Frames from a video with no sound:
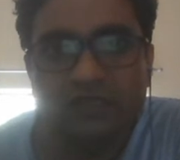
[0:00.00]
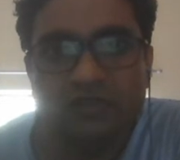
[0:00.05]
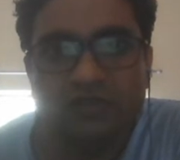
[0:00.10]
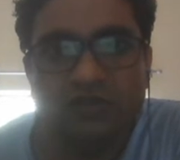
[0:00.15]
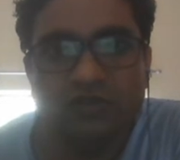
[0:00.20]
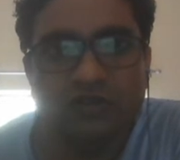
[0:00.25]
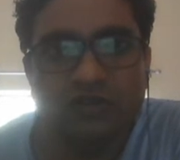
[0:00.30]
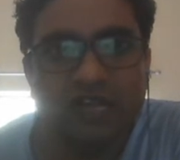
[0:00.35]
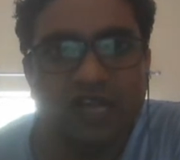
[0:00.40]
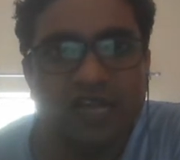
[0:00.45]

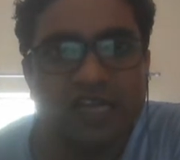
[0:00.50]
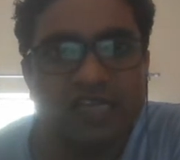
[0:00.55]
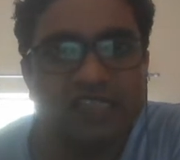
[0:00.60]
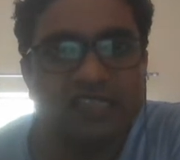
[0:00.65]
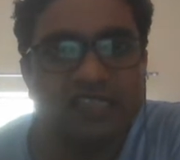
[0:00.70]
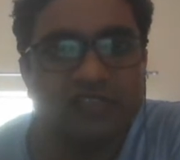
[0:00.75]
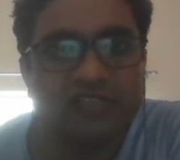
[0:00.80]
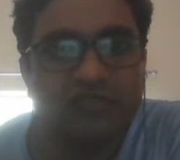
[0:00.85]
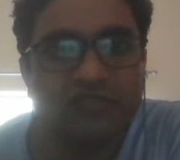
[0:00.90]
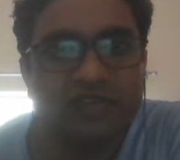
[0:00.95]
So
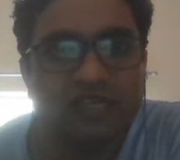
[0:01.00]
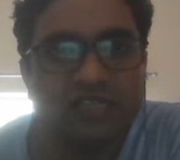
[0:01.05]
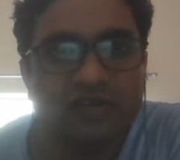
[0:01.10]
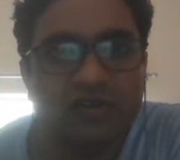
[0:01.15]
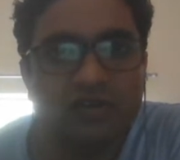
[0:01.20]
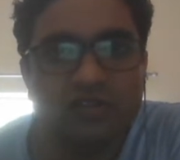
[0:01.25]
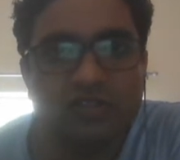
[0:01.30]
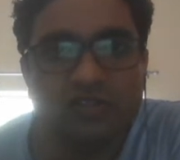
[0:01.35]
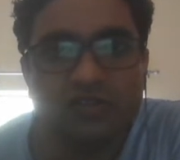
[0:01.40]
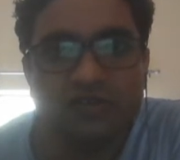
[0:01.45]
next, you can
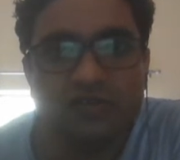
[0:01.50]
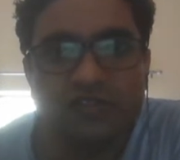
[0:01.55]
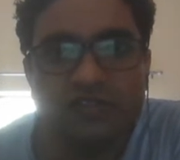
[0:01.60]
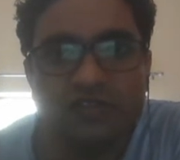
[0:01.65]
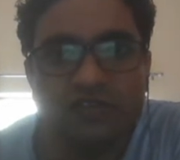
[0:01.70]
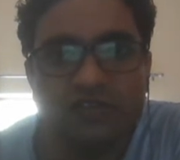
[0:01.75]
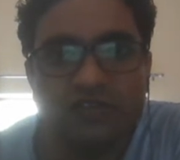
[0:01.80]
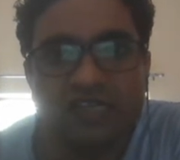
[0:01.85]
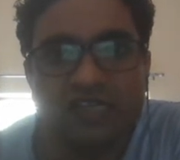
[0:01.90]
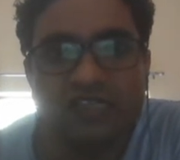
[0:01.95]
also
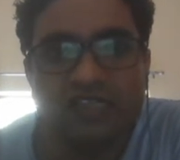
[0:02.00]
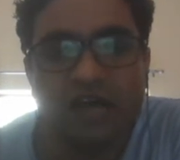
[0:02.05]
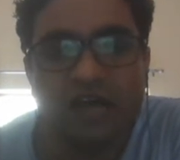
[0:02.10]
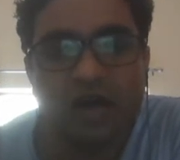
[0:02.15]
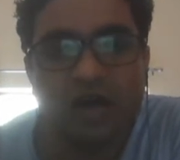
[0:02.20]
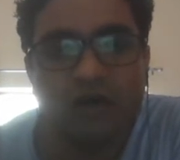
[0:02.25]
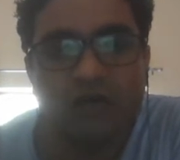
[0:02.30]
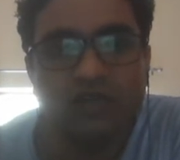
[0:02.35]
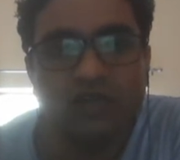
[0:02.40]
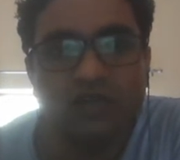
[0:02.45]
visualize
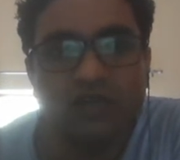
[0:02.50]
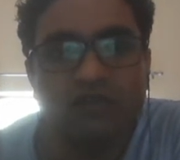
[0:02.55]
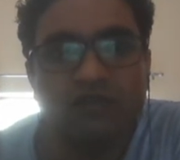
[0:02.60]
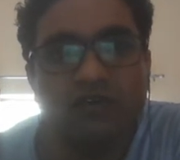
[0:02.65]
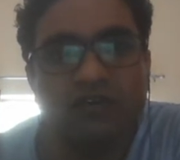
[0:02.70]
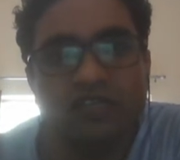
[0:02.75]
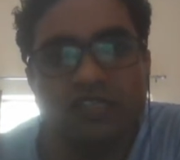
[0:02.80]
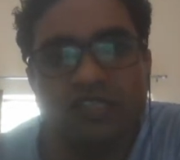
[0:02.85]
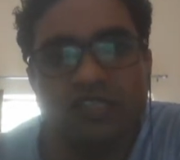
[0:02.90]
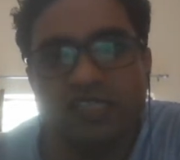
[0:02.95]
how the
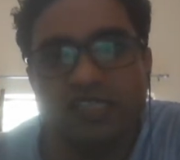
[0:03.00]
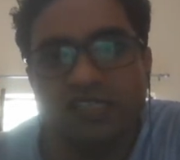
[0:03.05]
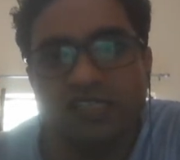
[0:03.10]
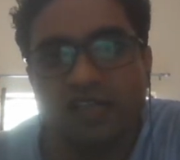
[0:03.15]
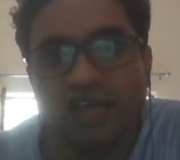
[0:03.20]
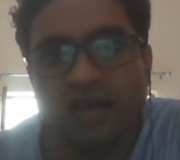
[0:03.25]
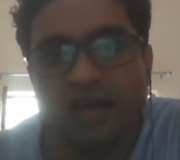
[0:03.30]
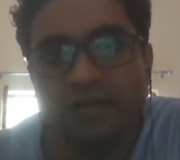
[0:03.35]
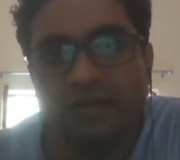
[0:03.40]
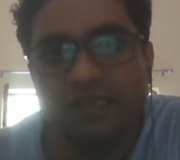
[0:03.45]

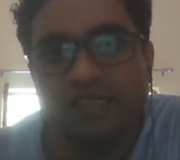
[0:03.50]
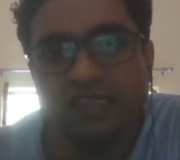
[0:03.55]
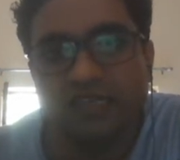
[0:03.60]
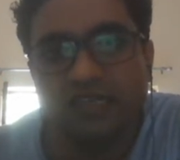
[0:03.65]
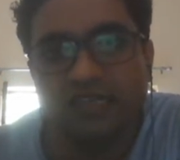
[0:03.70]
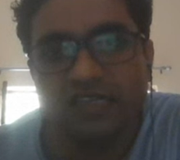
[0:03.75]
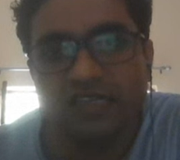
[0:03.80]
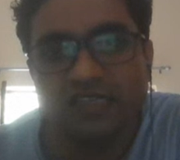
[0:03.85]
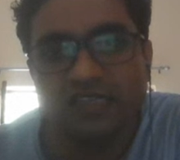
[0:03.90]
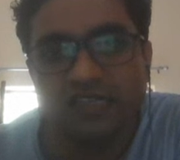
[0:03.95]
vortices are
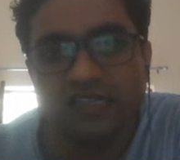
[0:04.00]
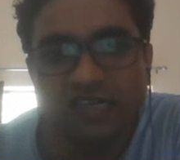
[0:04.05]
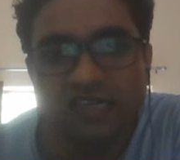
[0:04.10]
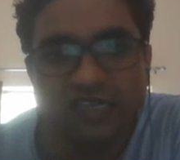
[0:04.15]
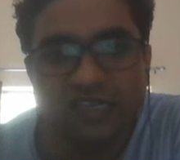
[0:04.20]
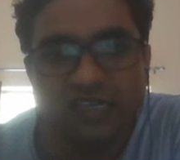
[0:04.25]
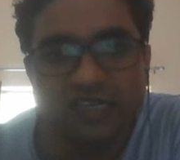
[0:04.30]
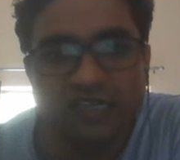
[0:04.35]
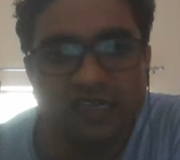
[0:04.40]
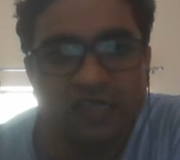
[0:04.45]
basically
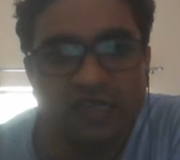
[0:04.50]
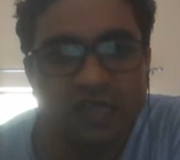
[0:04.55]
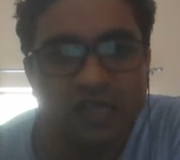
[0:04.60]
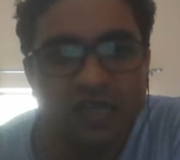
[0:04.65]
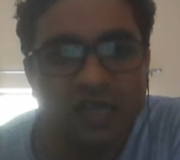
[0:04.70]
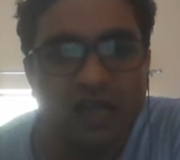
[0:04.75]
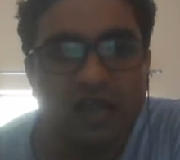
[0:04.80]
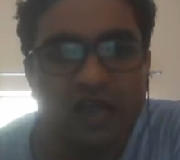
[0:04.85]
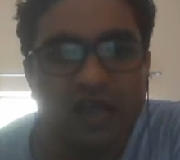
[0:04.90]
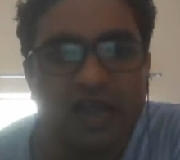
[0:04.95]
generated,
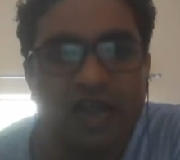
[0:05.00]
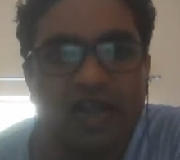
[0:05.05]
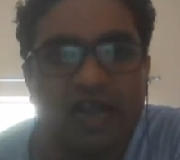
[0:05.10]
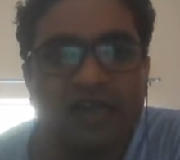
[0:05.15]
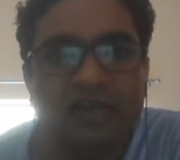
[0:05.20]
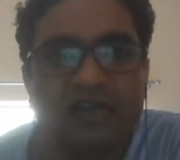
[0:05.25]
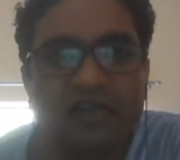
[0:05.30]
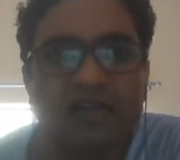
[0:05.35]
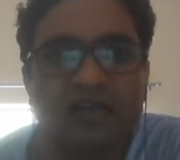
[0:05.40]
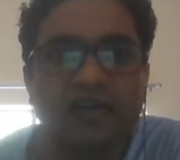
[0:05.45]

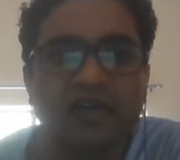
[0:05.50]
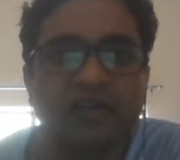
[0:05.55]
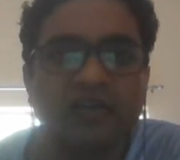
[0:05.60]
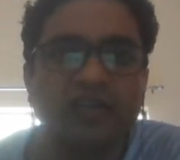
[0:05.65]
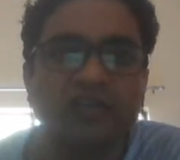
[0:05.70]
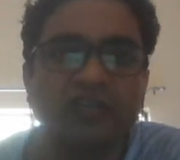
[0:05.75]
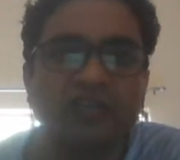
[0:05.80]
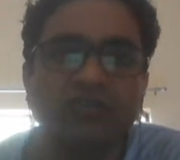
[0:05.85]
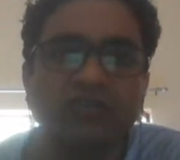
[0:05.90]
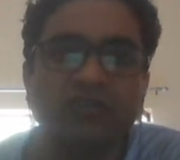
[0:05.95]
and
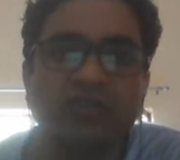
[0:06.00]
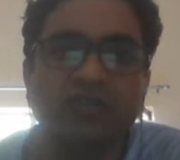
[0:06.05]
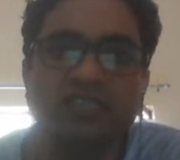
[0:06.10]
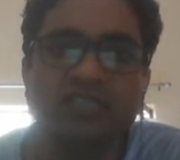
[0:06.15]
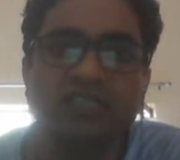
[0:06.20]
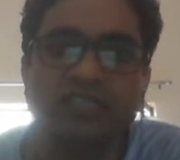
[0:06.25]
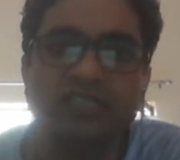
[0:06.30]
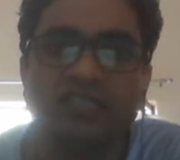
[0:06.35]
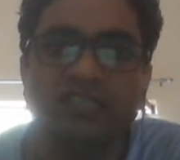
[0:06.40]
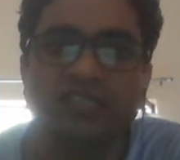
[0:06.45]
you
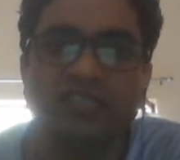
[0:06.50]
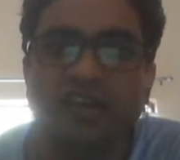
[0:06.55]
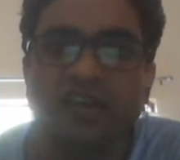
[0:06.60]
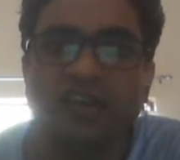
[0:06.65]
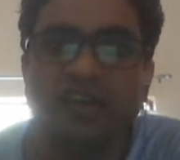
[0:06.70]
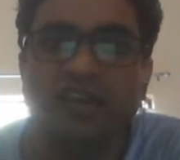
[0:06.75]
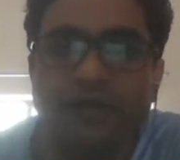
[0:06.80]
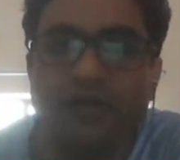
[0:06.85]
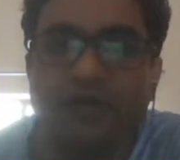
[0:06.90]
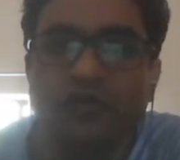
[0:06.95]
can see the
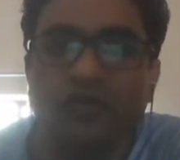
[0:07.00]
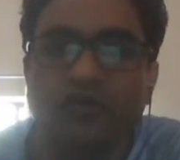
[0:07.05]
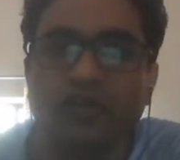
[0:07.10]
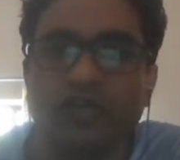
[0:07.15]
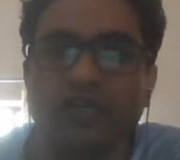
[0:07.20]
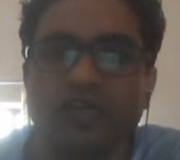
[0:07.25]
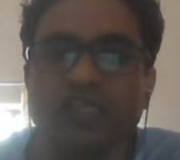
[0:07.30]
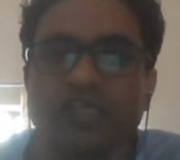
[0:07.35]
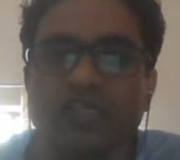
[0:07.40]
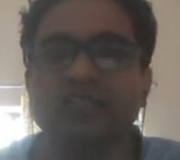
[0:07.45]
hybrid
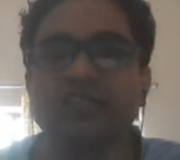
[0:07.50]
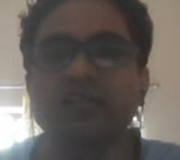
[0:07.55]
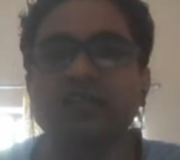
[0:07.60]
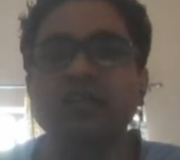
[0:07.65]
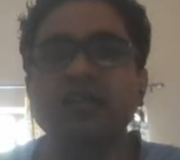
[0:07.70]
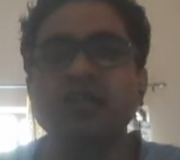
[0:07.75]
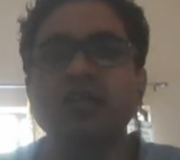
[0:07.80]
rotor is